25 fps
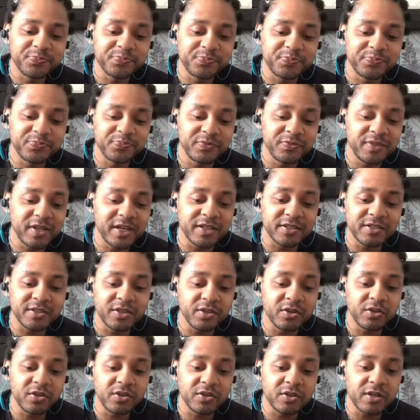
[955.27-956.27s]
Yeah, so
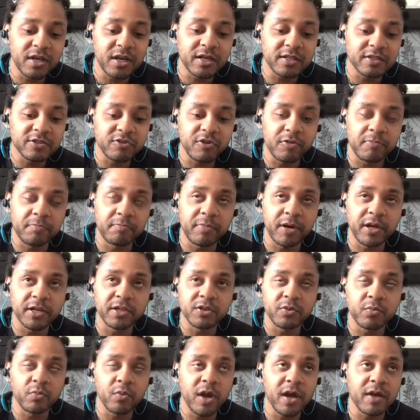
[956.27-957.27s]
you guys are abundant.
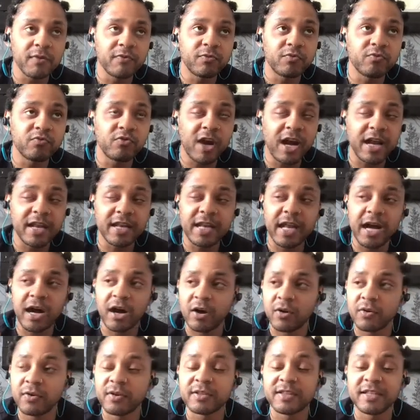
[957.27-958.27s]
Whatever, right
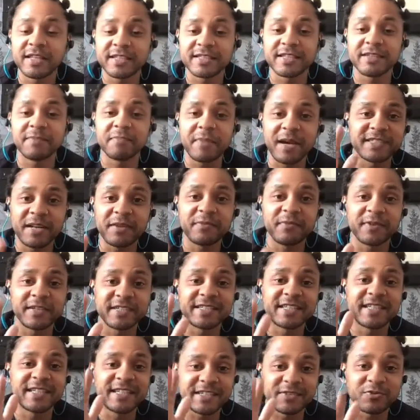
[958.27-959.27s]
now, listen,
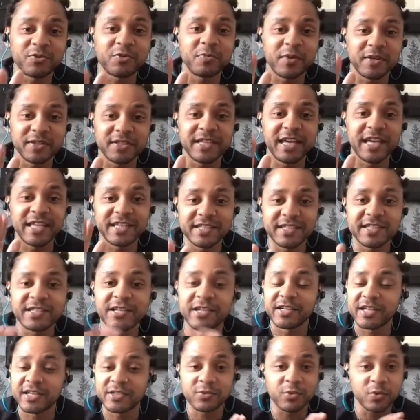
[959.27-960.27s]
manifesting is almost instant.
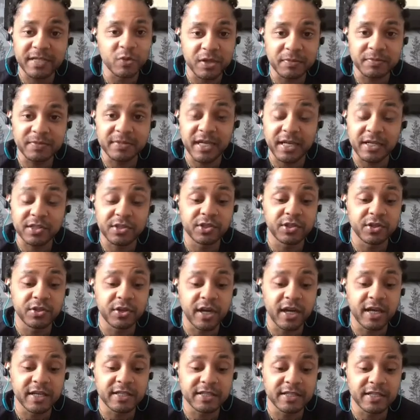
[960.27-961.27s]
all I'm saying to you
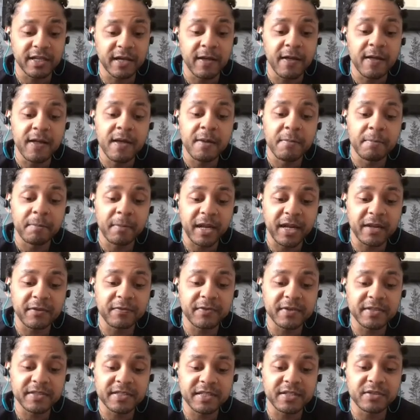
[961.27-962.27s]
guys, isn't it?
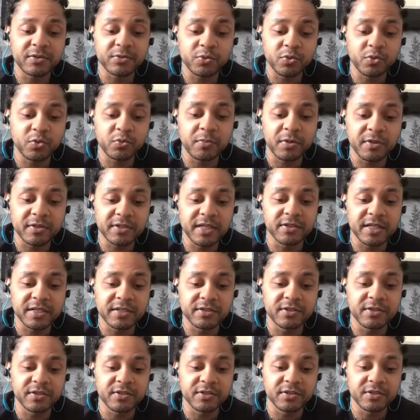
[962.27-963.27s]
Manifesting is almost
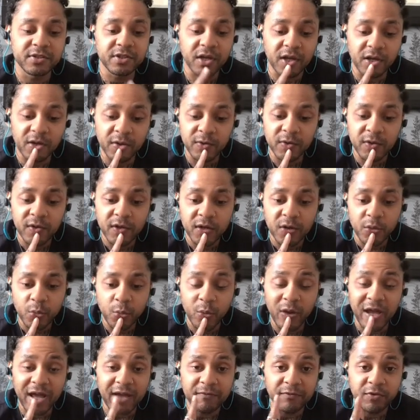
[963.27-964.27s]
instant. So
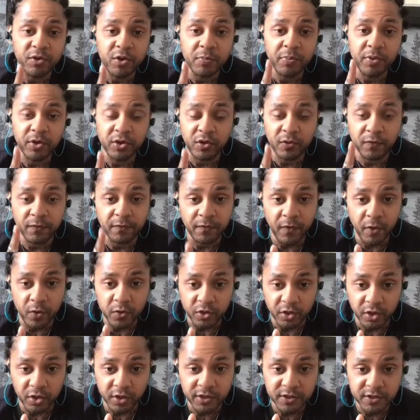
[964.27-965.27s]
wherever you're putting your
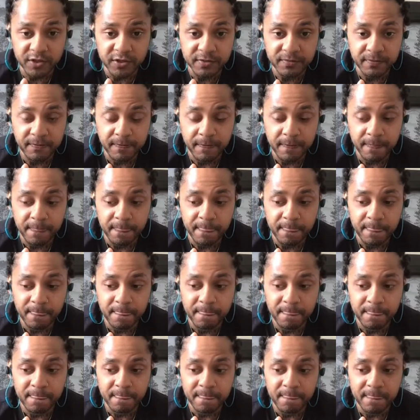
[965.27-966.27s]
focus,
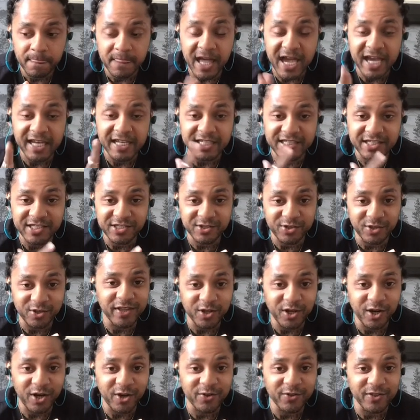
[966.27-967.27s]
the energy is going to
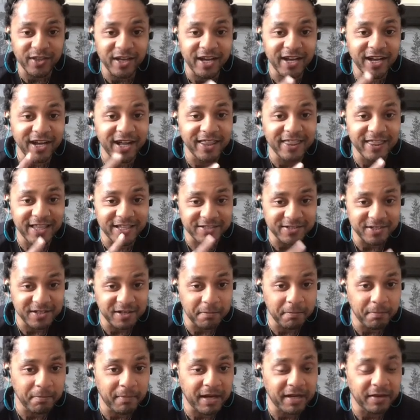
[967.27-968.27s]
go there, and that's going to
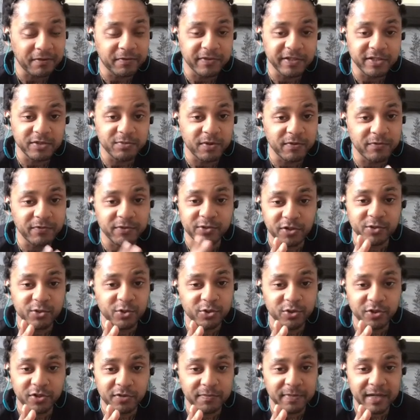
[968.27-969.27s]
manifest, whether it's good
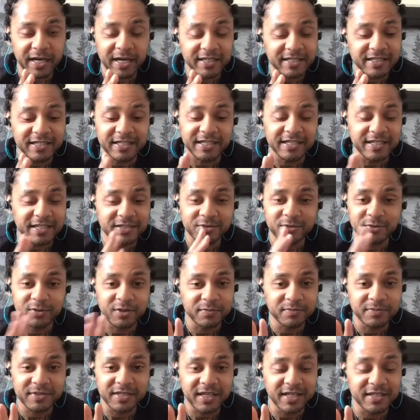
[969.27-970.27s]
or bad, isn't it? That's what I'm
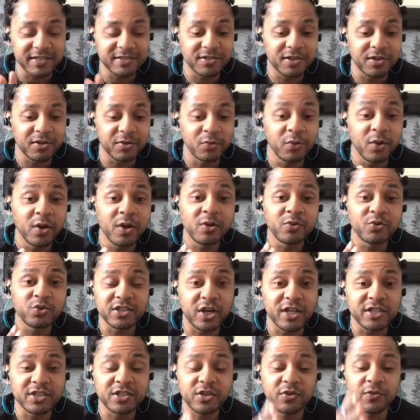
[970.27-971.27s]
saying. So try
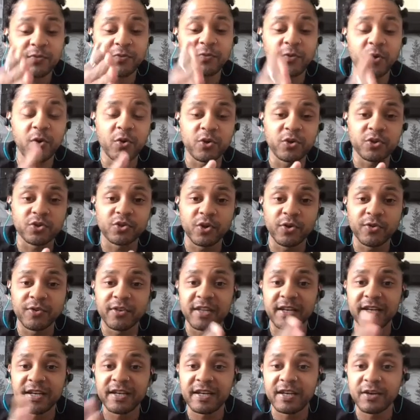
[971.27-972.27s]
to focus on the
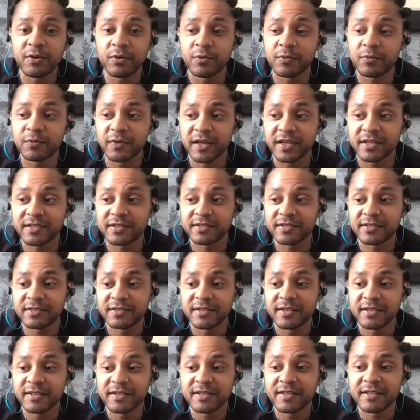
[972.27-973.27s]
little things,
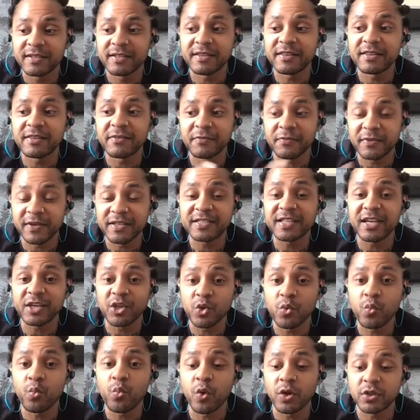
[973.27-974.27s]
the things that you
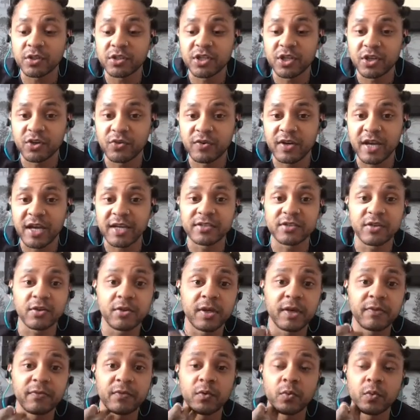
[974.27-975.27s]
want to create. So
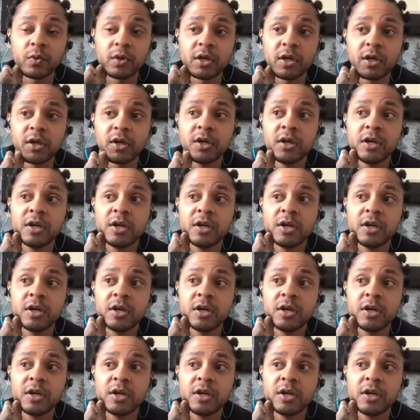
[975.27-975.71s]
if you want to,